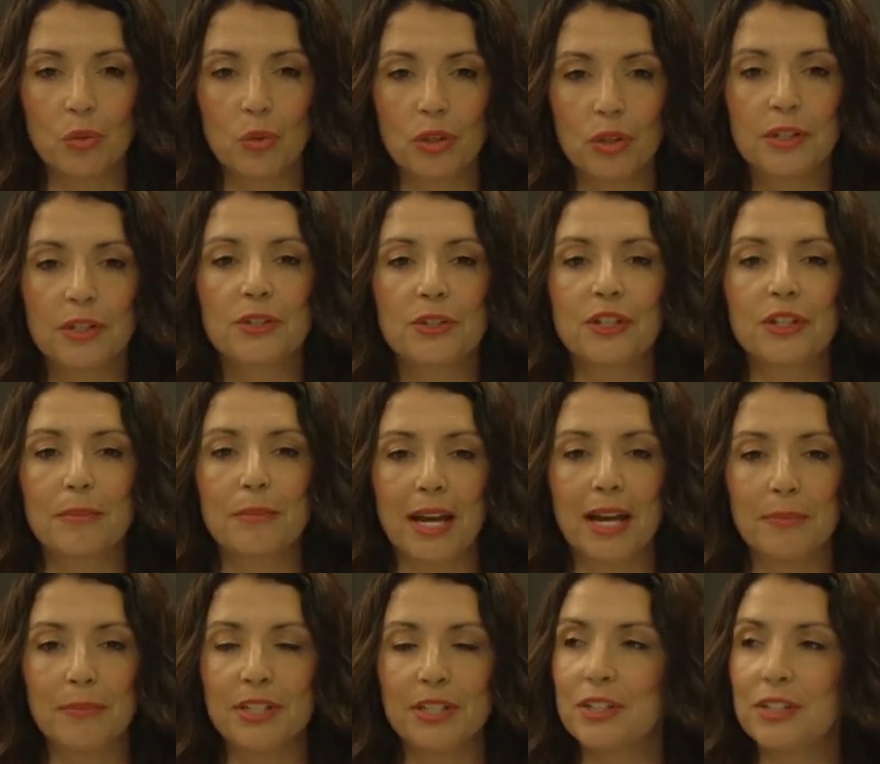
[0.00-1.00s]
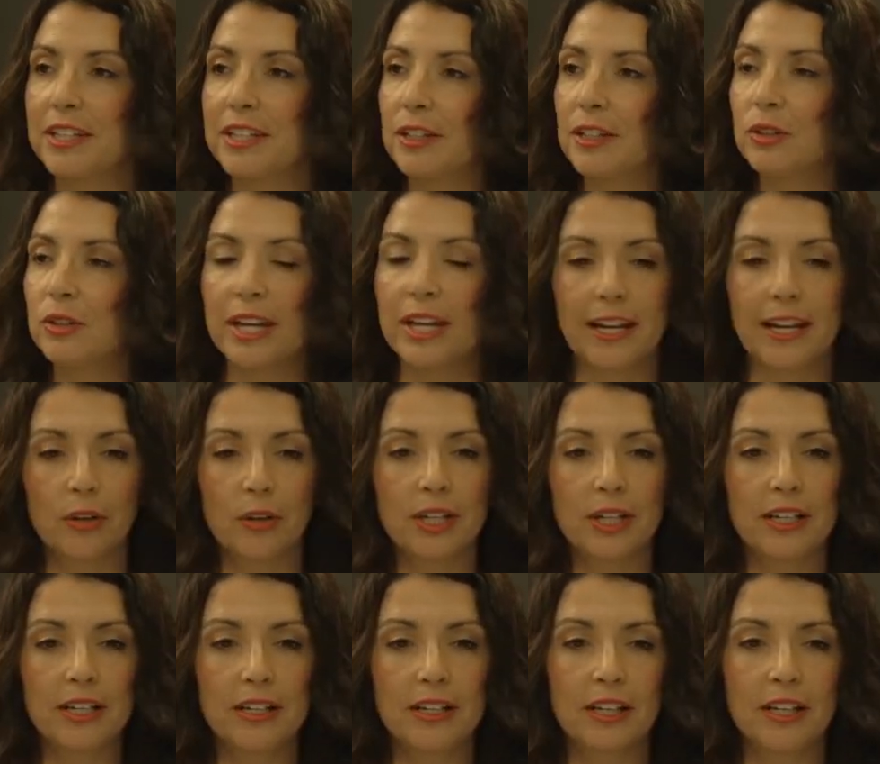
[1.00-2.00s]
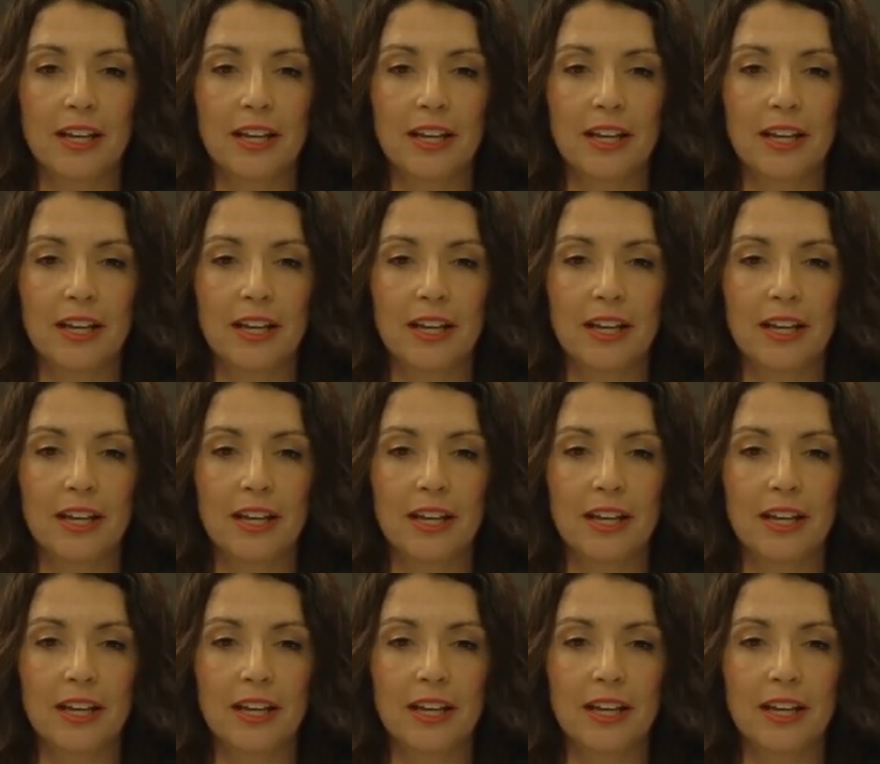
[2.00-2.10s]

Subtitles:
works in my particular area.